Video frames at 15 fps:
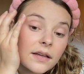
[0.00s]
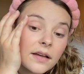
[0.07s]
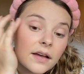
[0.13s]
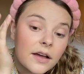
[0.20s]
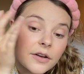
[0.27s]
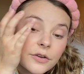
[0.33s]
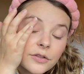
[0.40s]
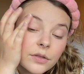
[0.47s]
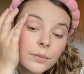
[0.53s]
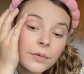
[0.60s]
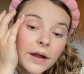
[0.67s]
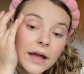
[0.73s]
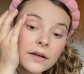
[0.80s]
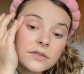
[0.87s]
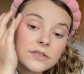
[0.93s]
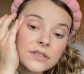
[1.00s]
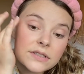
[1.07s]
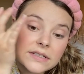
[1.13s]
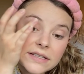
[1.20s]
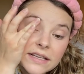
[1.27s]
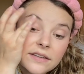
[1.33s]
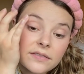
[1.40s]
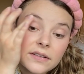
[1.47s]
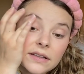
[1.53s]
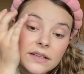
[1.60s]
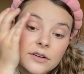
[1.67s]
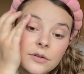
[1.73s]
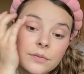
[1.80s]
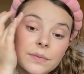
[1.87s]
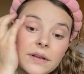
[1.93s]
under the brows just to give a
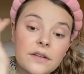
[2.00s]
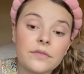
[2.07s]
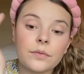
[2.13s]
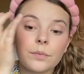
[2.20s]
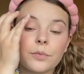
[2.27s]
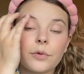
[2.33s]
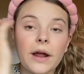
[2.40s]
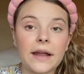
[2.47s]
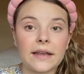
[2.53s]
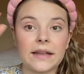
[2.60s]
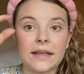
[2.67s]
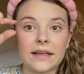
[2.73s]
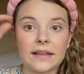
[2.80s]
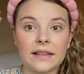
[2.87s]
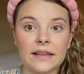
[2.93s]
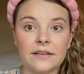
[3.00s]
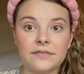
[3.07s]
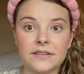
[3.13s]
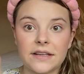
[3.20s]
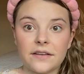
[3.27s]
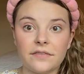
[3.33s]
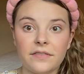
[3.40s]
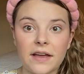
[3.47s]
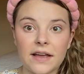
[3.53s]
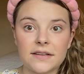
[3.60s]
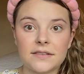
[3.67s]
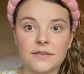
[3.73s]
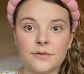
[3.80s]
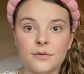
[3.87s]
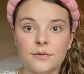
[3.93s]
little bit of a brightening and lifting
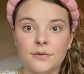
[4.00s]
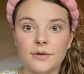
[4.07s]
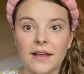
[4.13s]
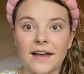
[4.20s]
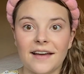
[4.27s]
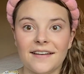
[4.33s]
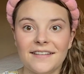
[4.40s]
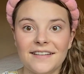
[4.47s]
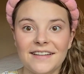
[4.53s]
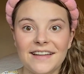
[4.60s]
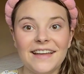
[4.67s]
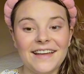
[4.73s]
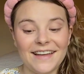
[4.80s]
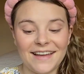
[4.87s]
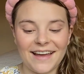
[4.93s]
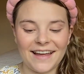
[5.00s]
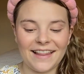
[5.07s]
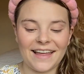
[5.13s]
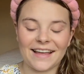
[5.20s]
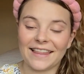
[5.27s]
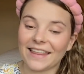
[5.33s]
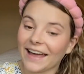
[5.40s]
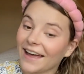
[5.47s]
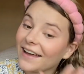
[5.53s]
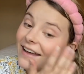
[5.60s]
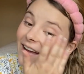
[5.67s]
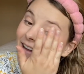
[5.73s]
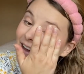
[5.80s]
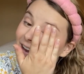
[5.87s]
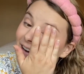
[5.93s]
effect. Ooh, yeah, I like that.
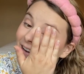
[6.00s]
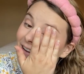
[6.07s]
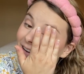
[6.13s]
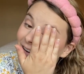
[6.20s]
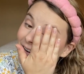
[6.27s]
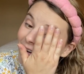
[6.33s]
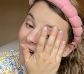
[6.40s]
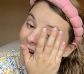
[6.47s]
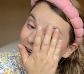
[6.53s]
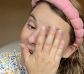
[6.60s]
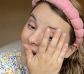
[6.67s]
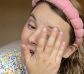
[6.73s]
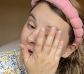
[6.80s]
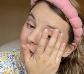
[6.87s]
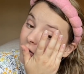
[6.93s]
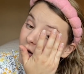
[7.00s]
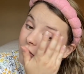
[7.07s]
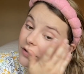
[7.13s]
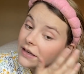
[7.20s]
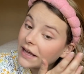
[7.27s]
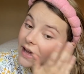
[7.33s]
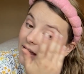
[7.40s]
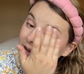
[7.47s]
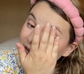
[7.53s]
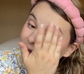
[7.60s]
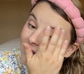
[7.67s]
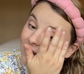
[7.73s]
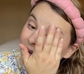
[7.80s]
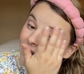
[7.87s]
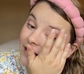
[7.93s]
Again, not needed for every day.
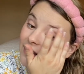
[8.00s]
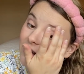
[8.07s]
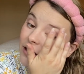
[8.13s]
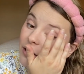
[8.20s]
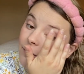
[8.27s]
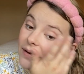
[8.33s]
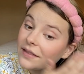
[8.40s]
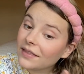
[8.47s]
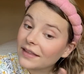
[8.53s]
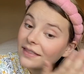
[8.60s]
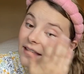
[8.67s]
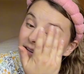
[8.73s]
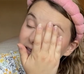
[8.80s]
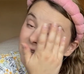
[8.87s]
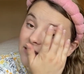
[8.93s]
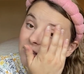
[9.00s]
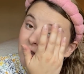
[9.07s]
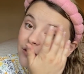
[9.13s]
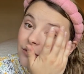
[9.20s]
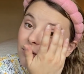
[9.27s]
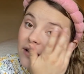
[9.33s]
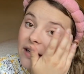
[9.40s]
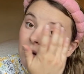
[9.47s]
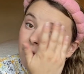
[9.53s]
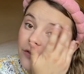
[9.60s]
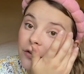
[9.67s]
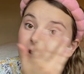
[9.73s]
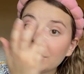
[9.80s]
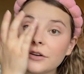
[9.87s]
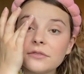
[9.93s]
You might think that's a little too glam
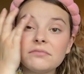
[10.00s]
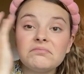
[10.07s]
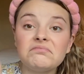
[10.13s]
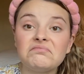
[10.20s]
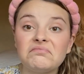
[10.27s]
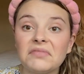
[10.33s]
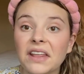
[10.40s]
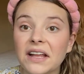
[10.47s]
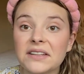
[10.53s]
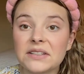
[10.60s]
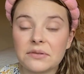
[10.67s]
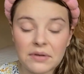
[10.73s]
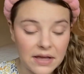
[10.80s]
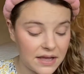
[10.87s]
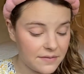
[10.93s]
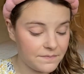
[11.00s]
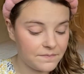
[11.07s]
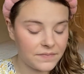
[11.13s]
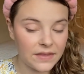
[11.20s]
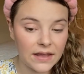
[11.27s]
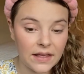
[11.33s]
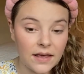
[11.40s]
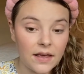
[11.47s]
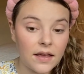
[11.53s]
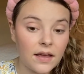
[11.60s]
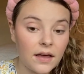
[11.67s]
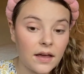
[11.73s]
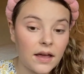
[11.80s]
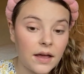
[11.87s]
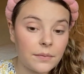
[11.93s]
for you. That's okay.
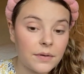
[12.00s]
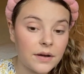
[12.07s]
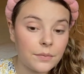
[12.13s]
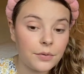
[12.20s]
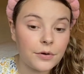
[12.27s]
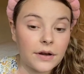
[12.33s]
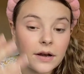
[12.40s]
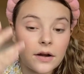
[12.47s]
I'm going to put it